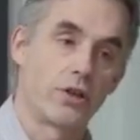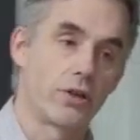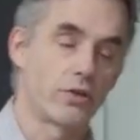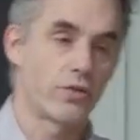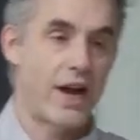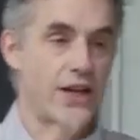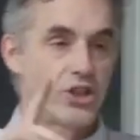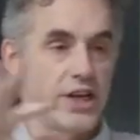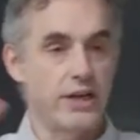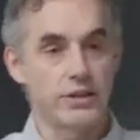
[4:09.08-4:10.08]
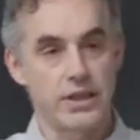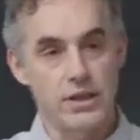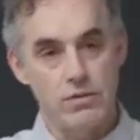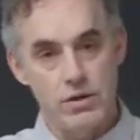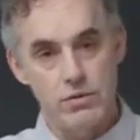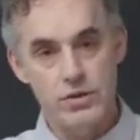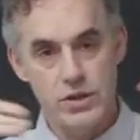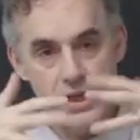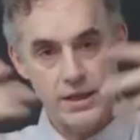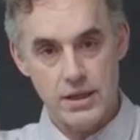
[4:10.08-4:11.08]
all those rationales that you used
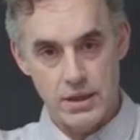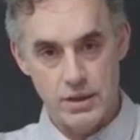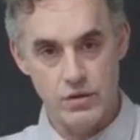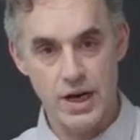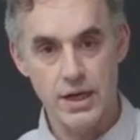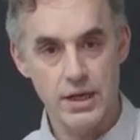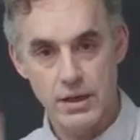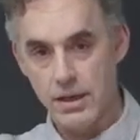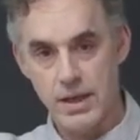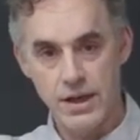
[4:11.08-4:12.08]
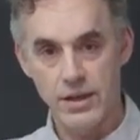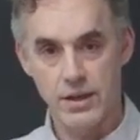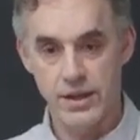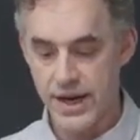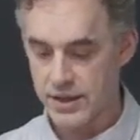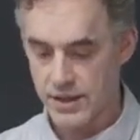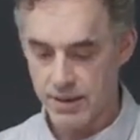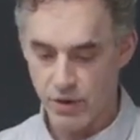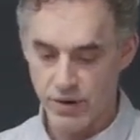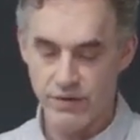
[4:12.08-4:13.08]
to get the drug, and then the next
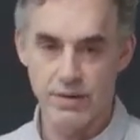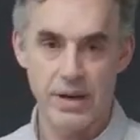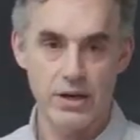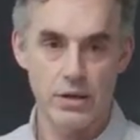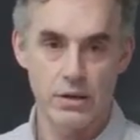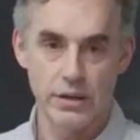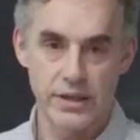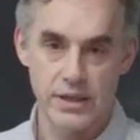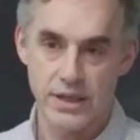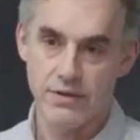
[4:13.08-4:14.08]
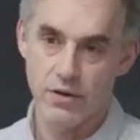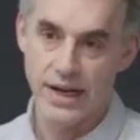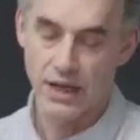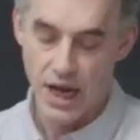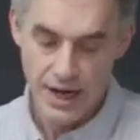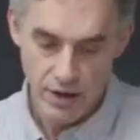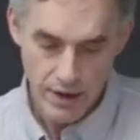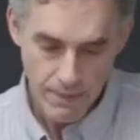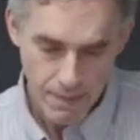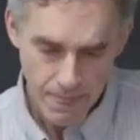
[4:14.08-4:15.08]
time you're even a better deceiver and liar.
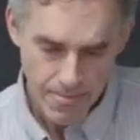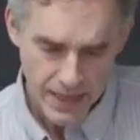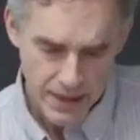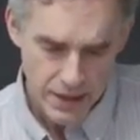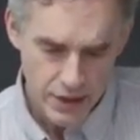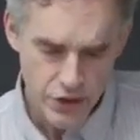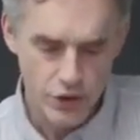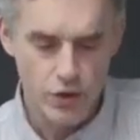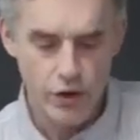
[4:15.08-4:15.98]
So